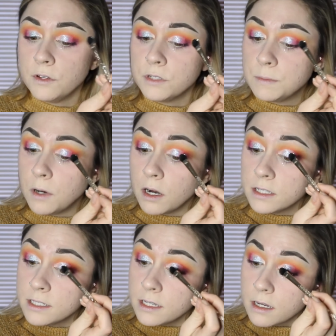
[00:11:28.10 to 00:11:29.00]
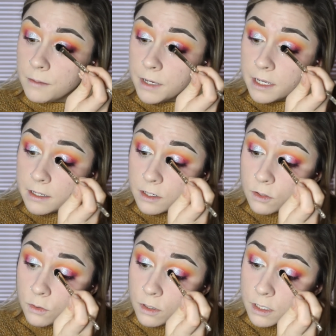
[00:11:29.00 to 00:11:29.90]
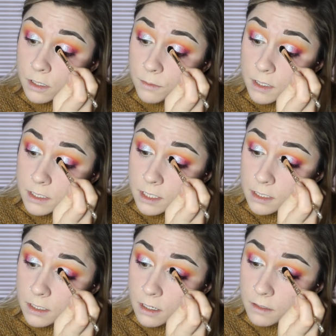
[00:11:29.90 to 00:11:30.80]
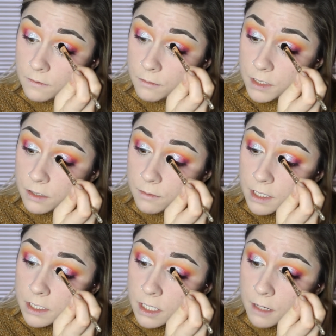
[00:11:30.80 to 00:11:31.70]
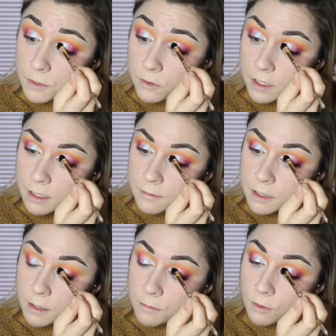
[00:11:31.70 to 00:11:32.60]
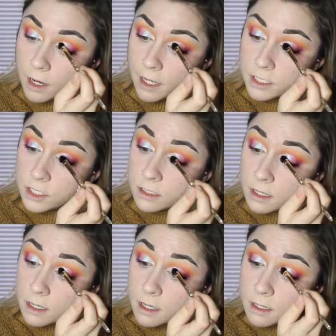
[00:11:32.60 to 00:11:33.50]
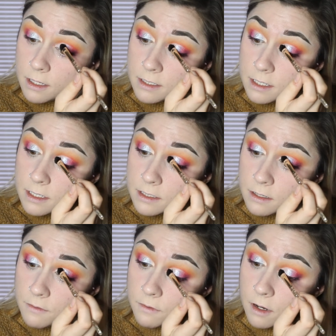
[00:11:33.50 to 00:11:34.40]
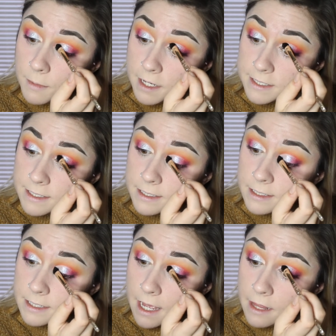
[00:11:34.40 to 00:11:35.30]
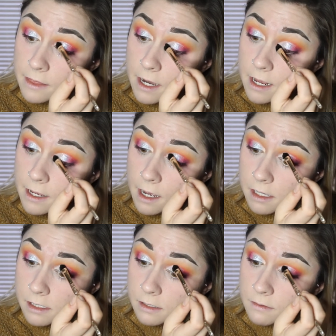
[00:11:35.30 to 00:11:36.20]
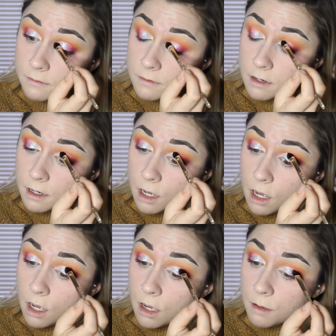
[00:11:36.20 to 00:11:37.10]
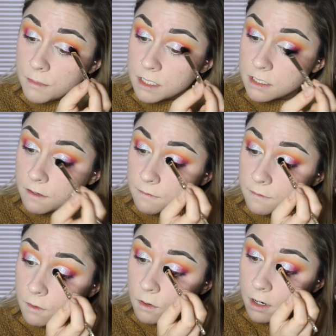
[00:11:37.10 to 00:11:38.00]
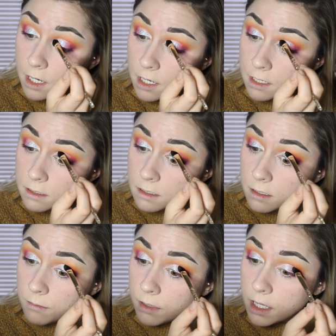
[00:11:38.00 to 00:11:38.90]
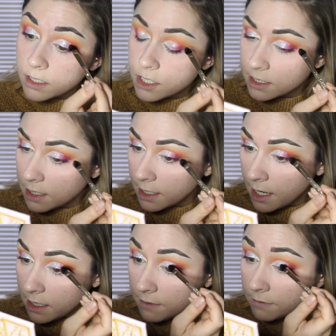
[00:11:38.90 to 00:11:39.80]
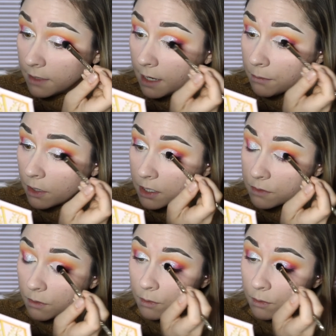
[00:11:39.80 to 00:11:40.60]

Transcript: those parts like on my inner corner where it's kind of hard for me to reach, I'm going in with a brush. This is from a set that I got from Sephora, but just like any flat brush will